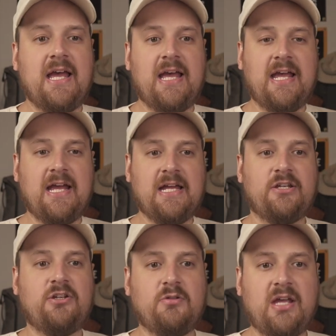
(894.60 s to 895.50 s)

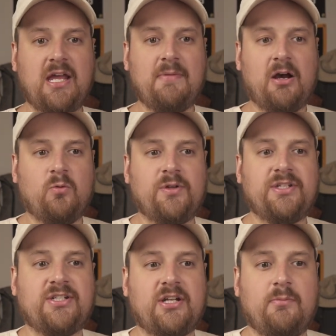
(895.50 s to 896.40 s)
and you came out
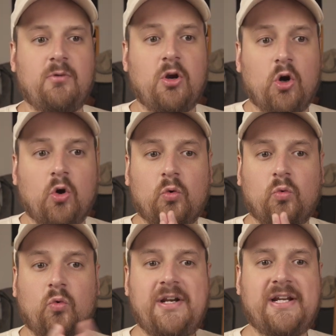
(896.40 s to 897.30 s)
with some
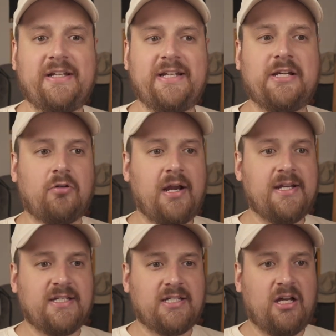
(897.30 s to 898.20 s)
really
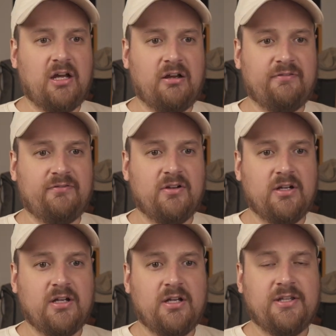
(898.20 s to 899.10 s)
great stuff
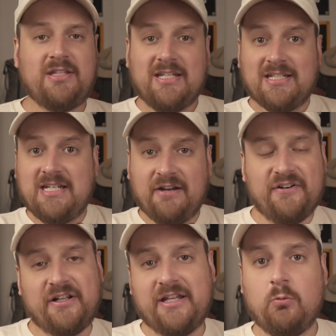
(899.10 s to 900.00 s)
that's
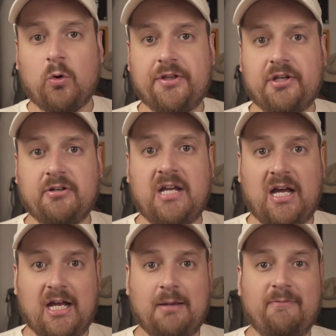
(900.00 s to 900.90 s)
definitely worth your
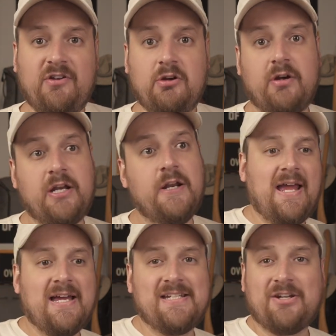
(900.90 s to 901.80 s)
time viewing
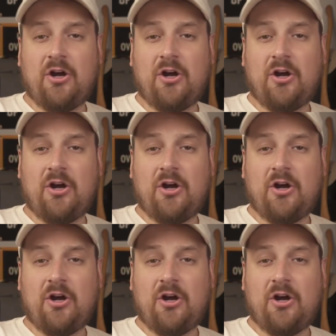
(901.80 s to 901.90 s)
as